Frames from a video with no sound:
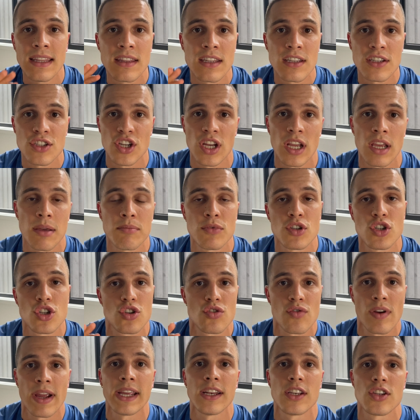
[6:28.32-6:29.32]
the gym,
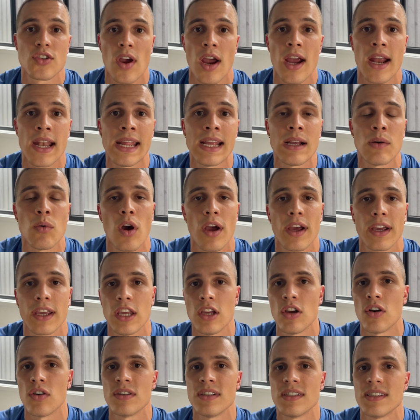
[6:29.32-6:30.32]
strength training, working
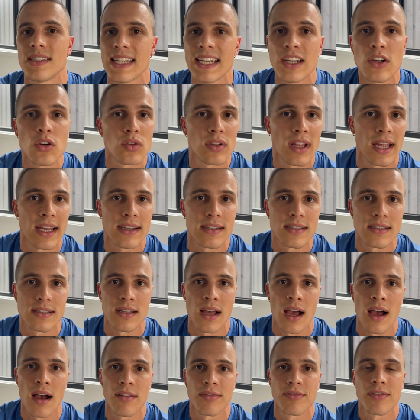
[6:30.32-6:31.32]
on single leg
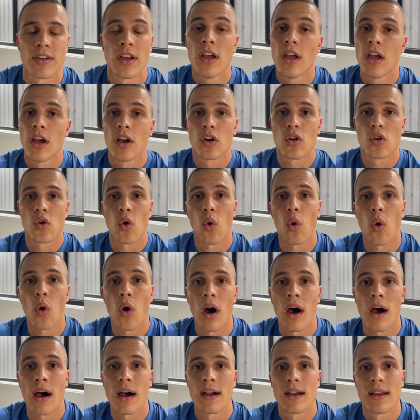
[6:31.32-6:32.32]
stuff,
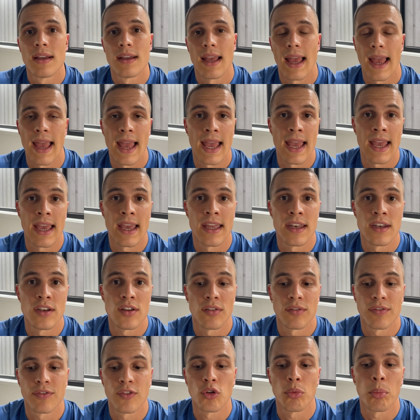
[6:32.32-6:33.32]
core
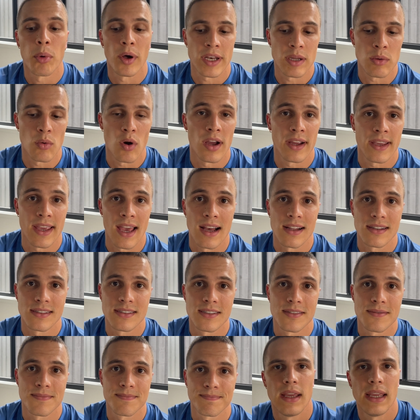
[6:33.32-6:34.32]
and full body
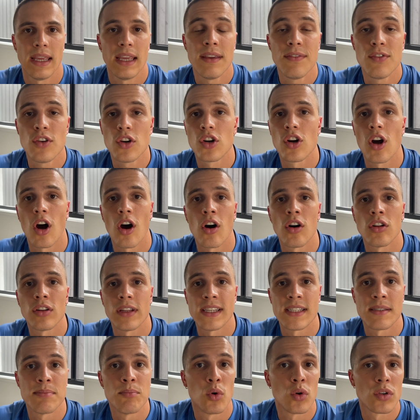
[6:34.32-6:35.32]
workouts. If your goal
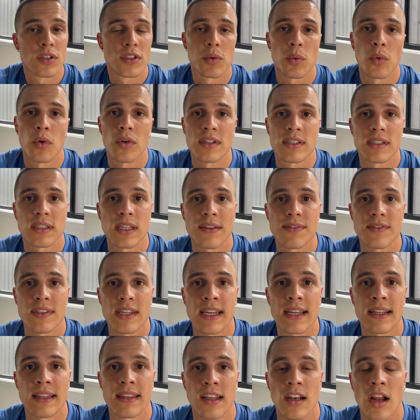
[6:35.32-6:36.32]
is more towards
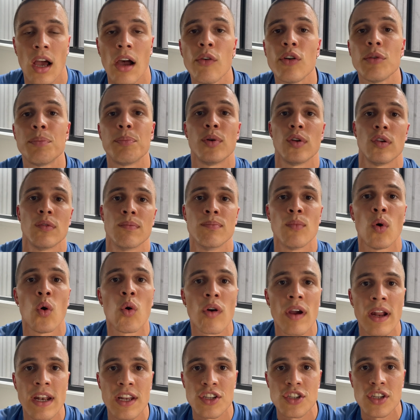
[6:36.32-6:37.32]
lifting, then I would put more
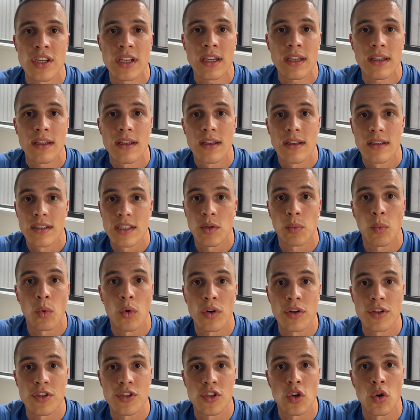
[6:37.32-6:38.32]
energy
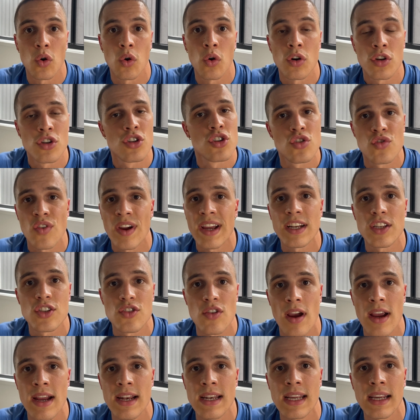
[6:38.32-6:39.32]
towards your strength
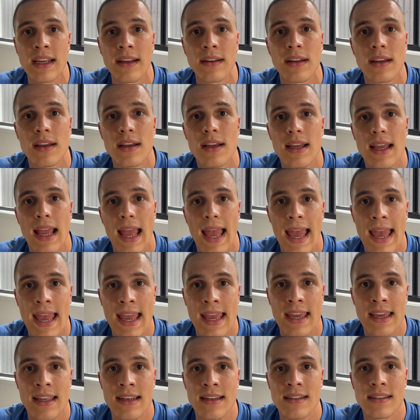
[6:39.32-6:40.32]
training
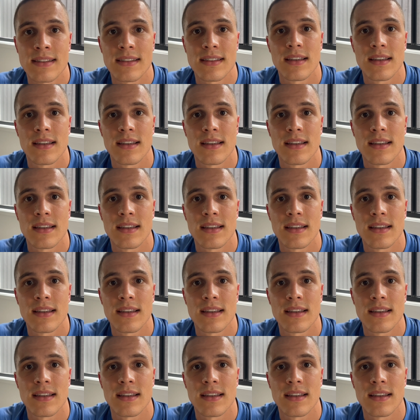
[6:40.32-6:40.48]
and